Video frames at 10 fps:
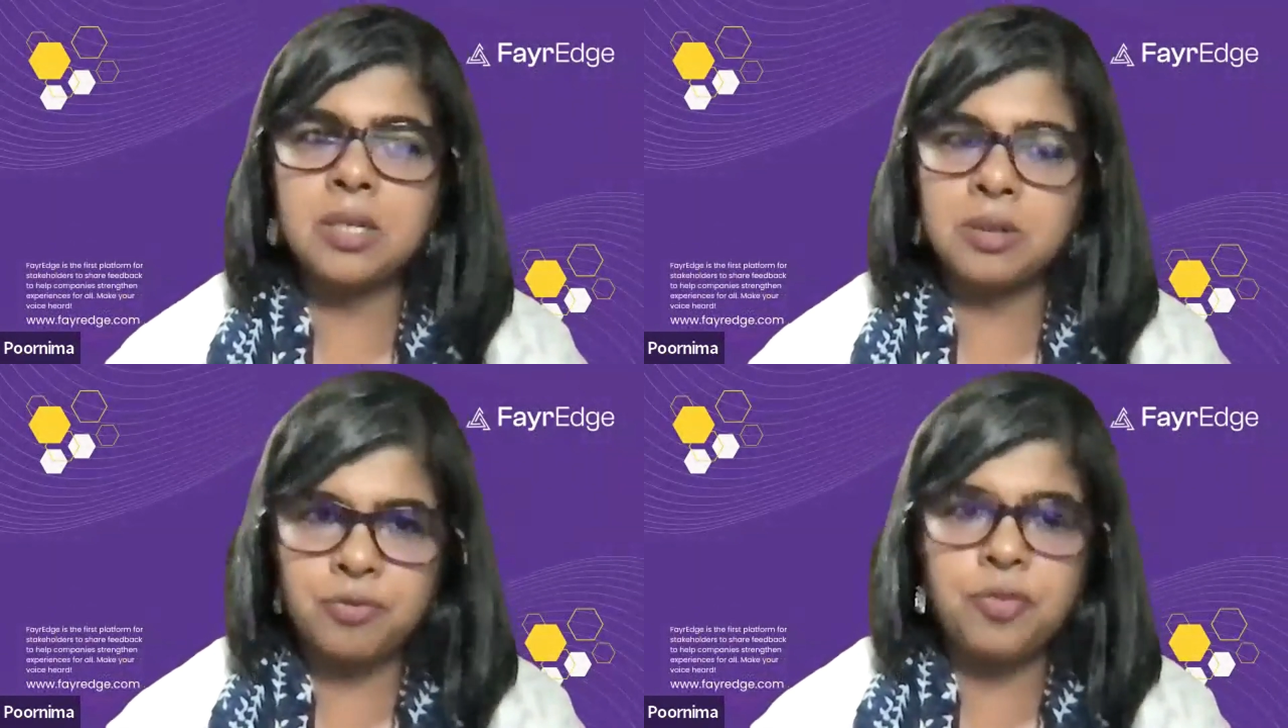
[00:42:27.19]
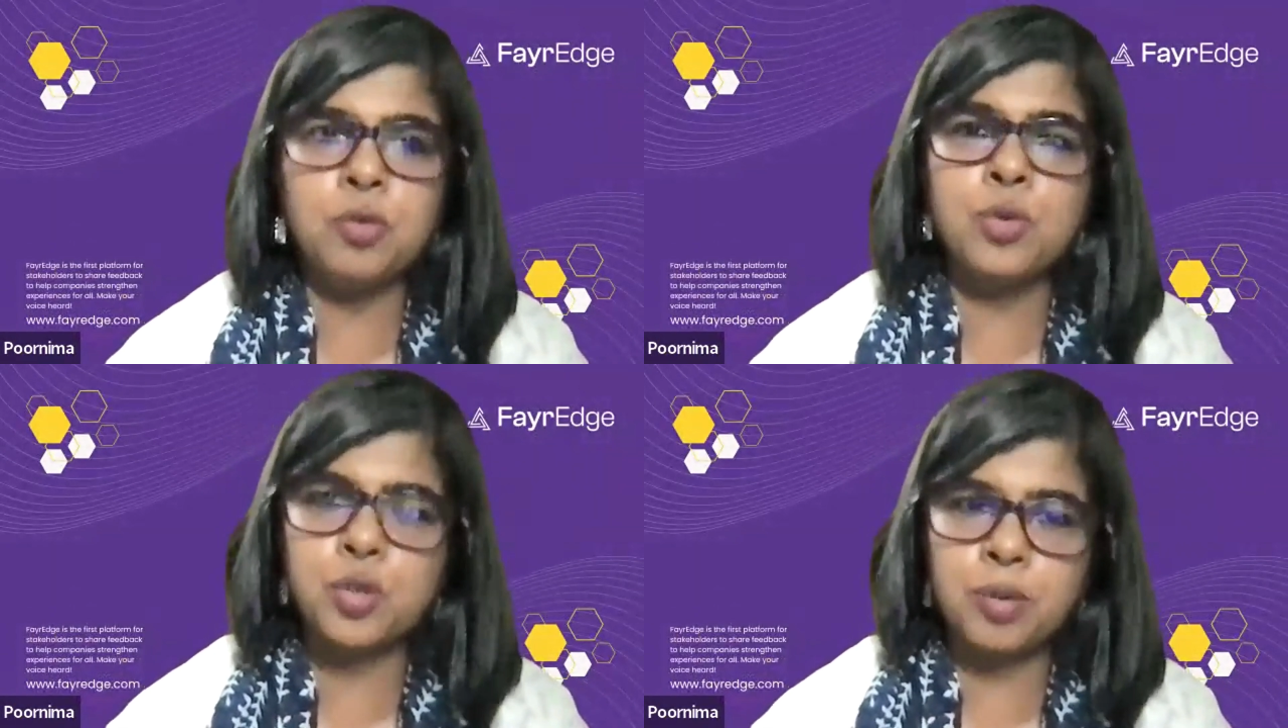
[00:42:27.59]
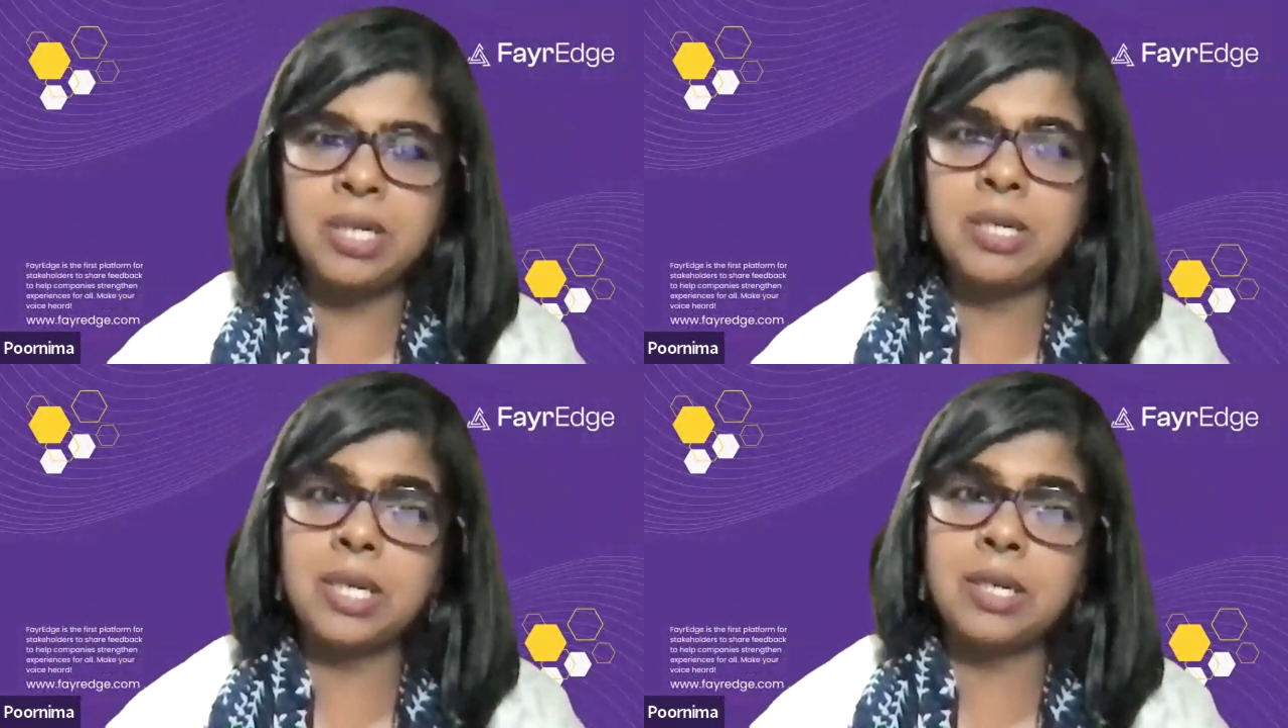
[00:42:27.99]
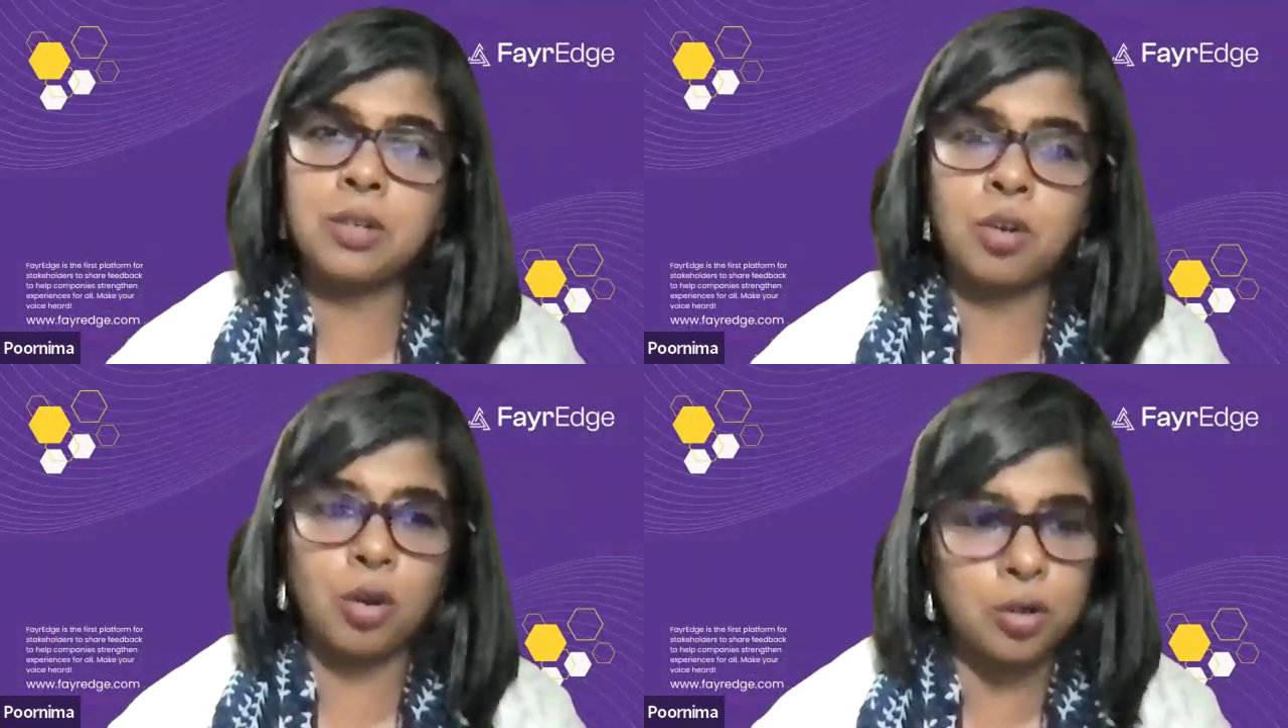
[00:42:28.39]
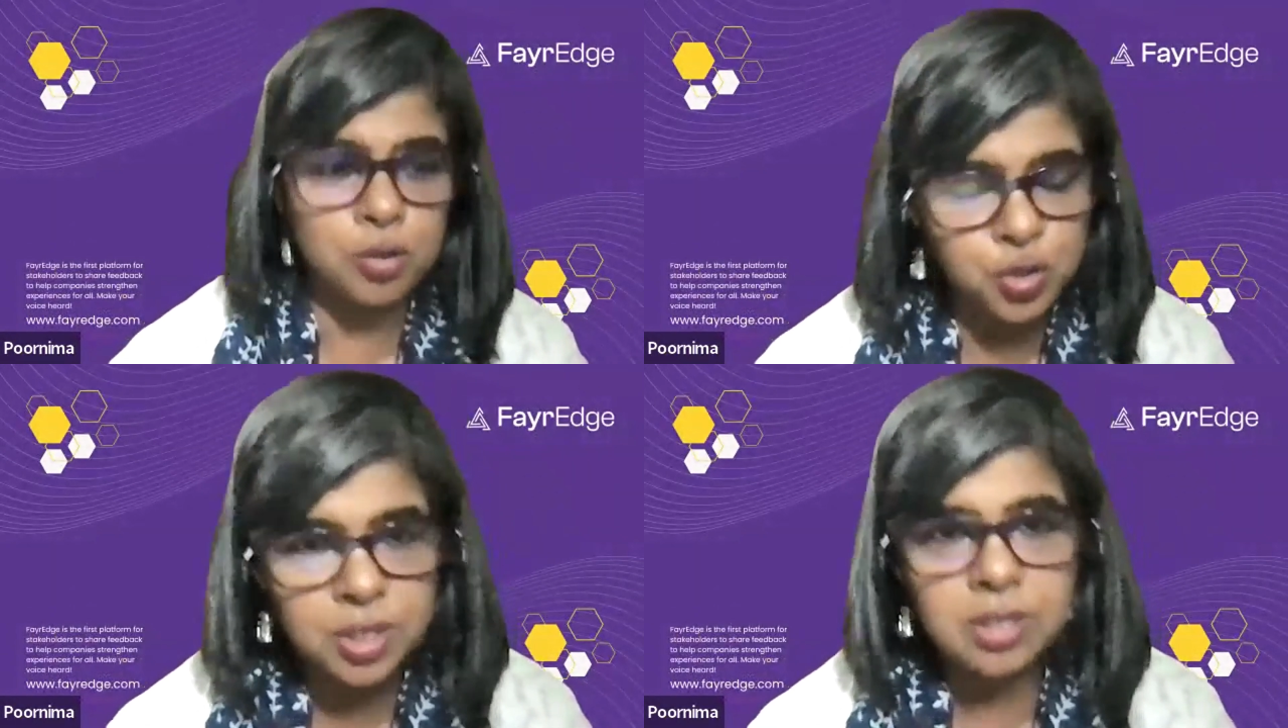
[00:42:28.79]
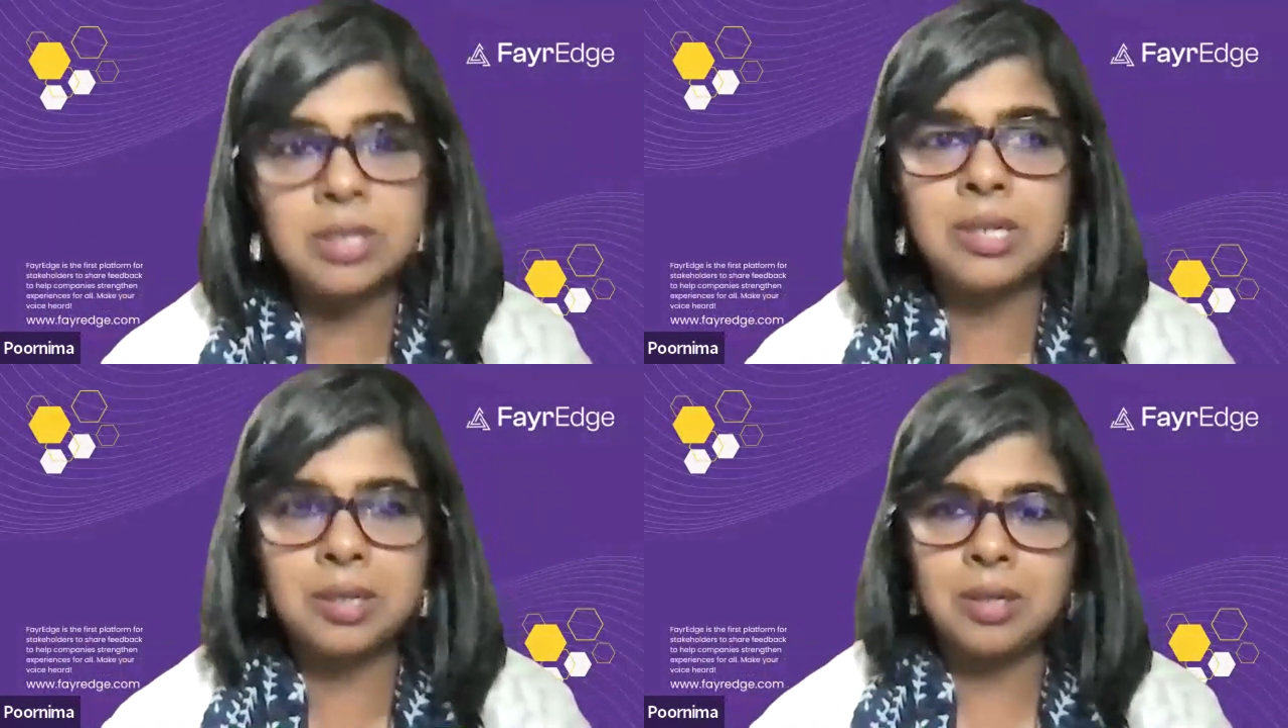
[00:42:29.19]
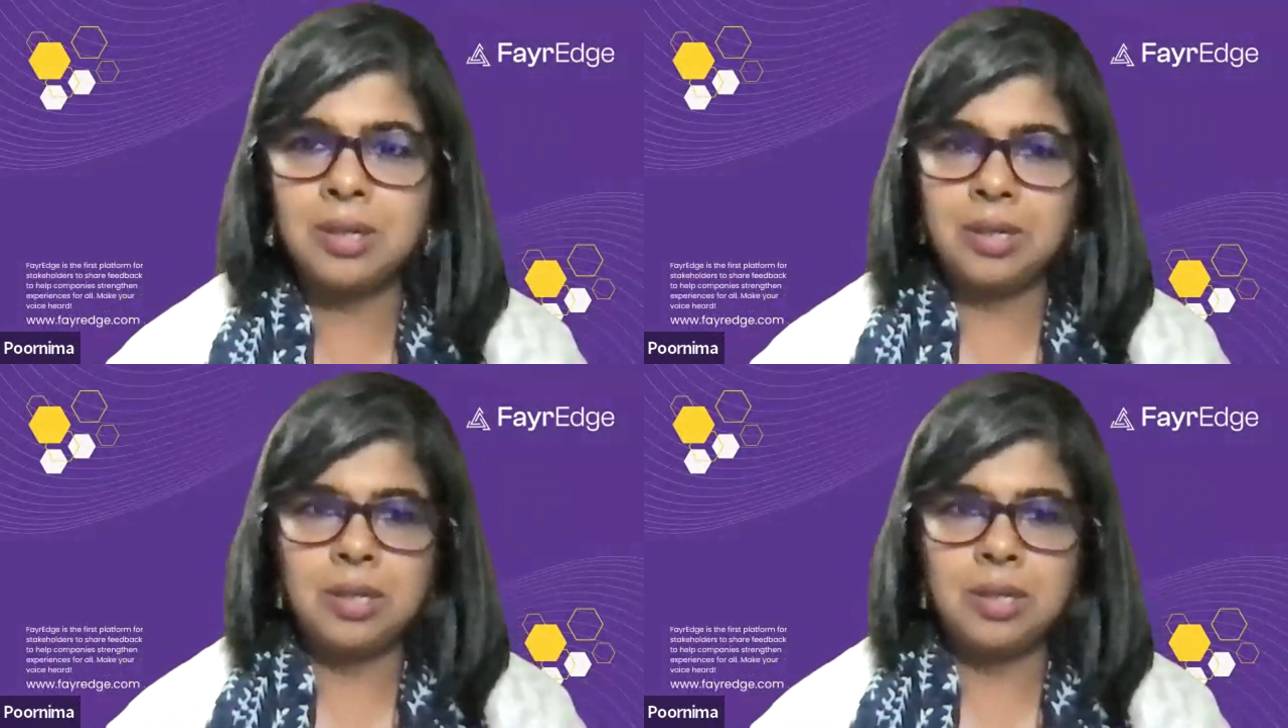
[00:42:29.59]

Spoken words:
confused with technological